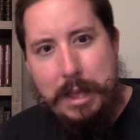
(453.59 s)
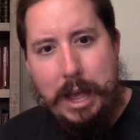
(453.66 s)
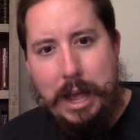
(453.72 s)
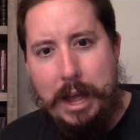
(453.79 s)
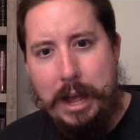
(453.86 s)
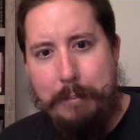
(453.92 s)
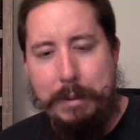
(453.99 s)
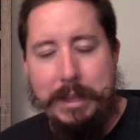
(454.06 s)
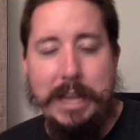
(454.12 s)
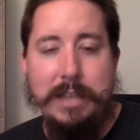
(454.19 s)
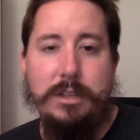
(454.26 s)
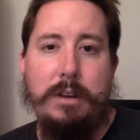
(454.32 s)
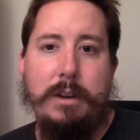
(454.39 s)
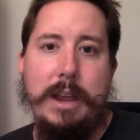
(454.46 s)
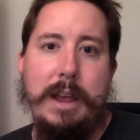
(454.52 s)
Uh, but that's
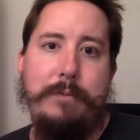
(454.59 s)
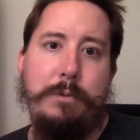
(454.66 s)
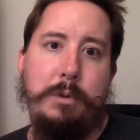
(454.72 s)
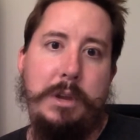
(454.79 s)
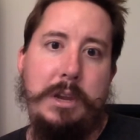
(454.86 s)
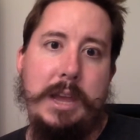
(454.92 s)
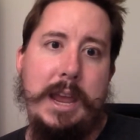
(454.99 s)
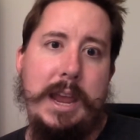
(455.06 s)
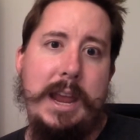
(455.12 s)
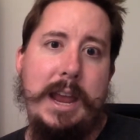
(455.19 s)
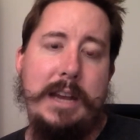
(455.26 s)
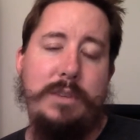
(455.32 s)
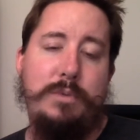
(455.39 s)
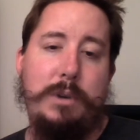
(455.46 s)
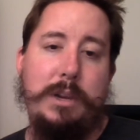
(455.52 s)
all I have for today. I
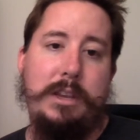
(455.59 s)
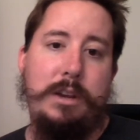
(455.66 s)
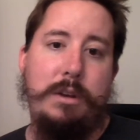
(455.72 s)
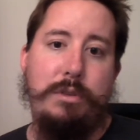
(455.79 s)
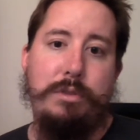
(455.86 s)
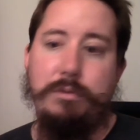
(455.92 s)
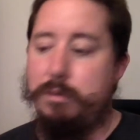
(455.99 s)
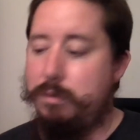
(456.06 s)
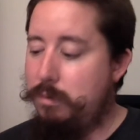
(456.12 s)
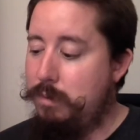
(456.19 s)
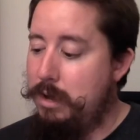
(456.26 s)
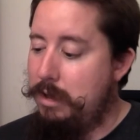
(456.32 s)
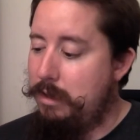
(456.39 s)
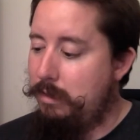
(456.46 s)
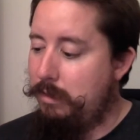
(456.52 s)
just wanted to go through
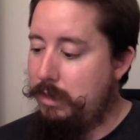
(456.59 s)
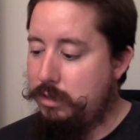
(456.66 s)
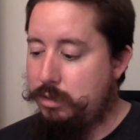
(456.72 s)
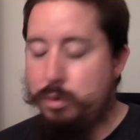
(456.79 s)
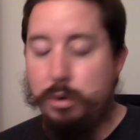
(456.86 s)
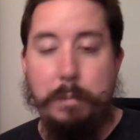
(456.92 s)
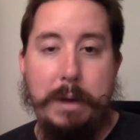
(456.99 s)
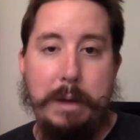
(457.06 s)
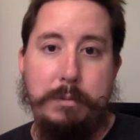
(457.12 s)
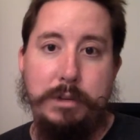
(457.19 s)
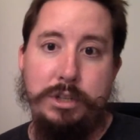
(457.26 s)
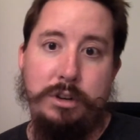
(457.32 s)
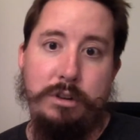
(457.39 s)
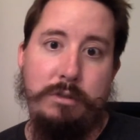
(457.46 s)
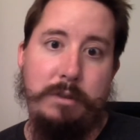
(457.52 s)
this cool
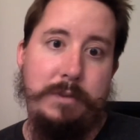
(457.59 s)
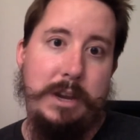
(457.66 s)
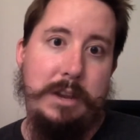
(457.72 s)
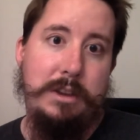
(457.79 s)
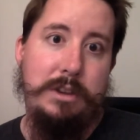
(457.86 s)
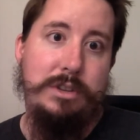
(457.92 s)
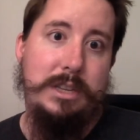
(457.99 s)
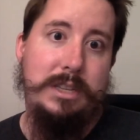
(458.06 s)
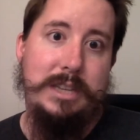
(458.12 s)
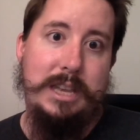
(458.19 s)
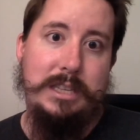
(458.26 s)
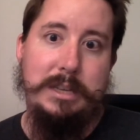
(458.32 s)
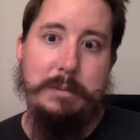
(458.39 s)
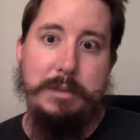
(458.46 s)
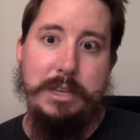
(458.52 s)
publisher, Gryphon Editions,
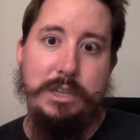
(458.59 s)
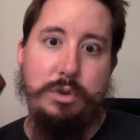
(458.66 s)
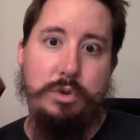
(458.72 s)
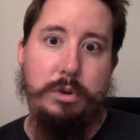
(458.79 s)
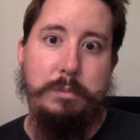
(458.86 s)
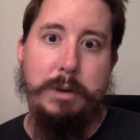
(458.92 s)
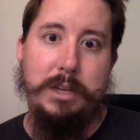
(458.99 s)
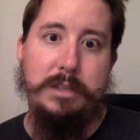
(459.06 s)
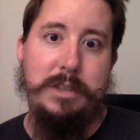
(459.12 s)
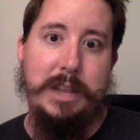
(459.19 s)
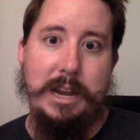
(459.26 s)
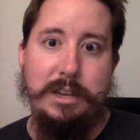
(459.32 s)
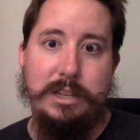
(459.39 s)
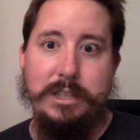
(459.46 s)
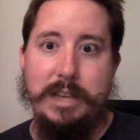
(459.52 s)
and some of these cool books that
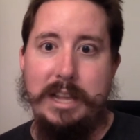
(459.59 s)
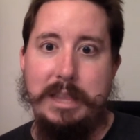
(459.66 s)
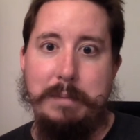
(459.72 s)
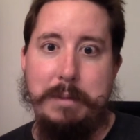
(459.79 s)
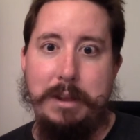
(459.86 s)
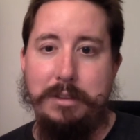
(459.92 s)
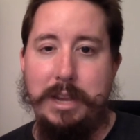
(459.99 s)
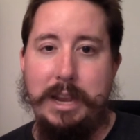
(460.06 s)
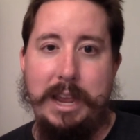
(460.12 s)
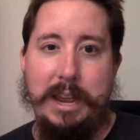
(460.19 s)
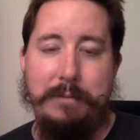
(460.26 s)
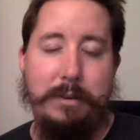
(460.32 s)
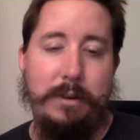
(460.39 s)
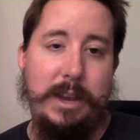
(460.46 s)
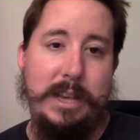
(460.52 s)
I just got in the mail today.
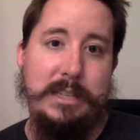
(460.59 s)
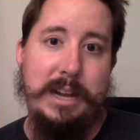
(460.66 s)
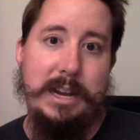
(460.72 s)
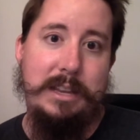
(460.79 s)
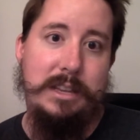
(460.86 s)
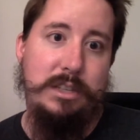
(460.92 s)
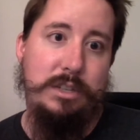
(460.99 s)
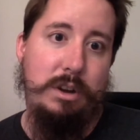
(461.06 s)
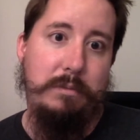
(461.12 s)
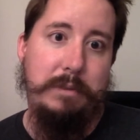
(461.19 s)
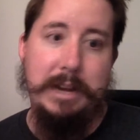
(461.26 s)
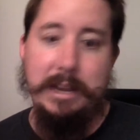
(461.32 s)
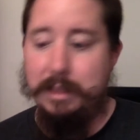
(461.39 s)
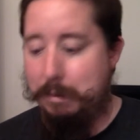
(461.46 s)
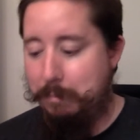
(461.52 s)
I'm very excited to start
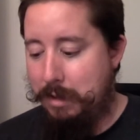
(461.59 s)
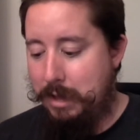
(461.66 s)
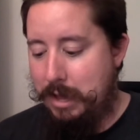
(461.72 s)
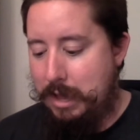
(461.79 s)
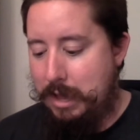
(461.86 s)
reading them.